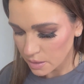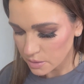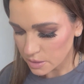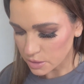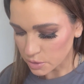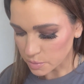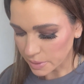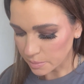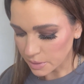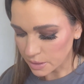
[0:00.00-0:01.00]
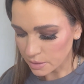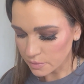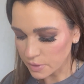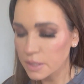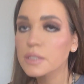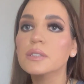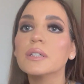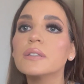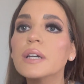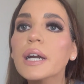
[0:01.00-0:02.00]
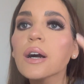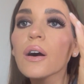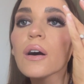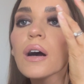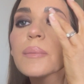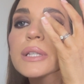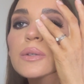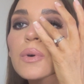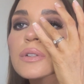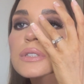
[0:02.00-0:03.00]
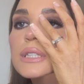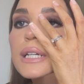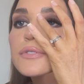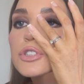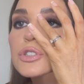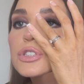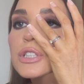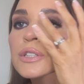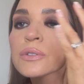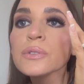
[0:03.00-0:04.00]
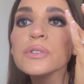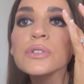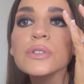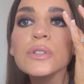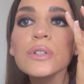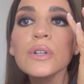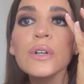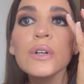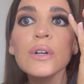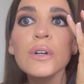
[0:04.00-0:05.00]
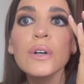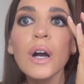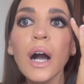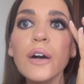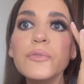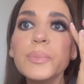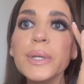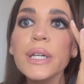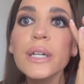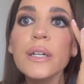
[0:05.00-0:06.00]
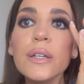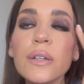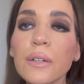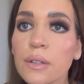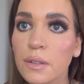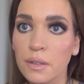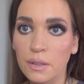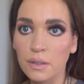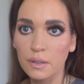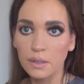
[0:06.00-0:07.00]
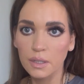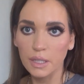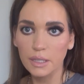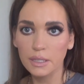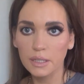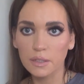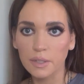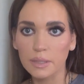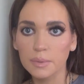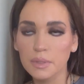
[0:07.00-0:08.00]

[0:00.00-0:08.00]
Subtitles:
This does make me nervous that they are, I mean, the ones that I've just used have been like incredible.